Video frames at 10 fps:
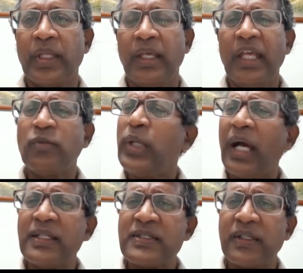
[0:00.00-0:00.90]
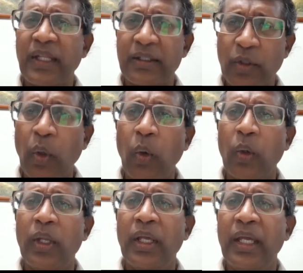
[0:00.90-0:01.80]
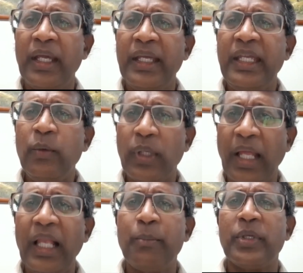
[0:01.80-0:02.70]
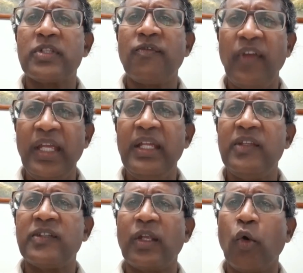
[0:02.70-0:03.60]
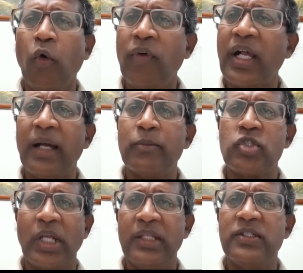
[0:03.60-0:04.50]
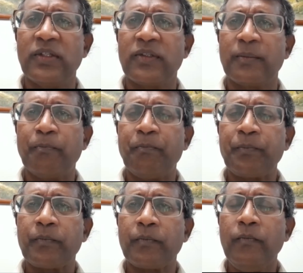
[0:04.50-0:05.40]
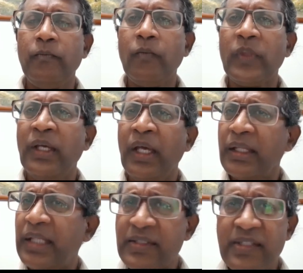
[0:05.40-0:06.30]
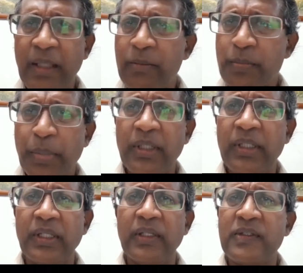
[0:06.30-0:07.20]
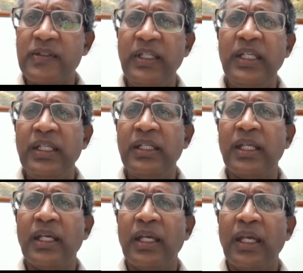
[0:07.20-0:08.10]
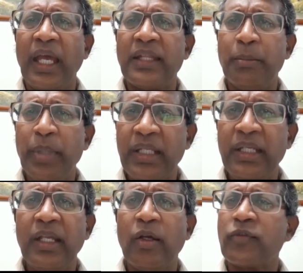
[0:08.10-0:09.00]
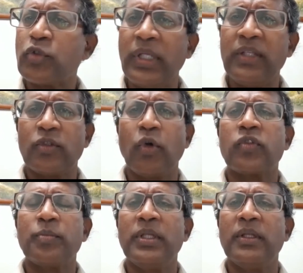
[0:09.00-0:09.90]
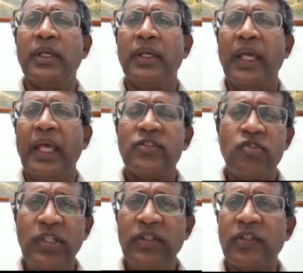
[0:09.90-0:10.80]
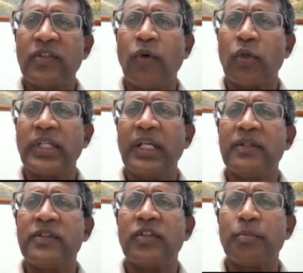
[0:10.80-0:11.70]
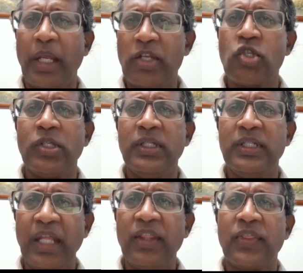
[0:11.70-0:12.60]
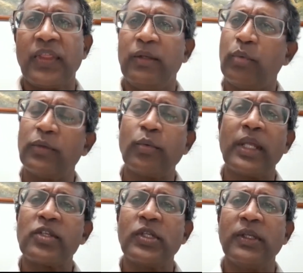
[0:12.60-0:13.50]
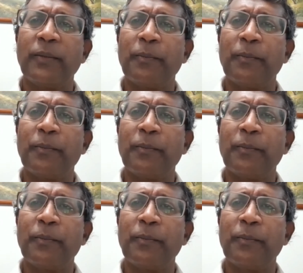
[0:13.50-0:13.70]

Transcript: As we answer that call, He will help us face and overcome challenges. That same Spirit is seen at the beginning of today's Gospel as Jesus foretells His passion, death, and resurrection.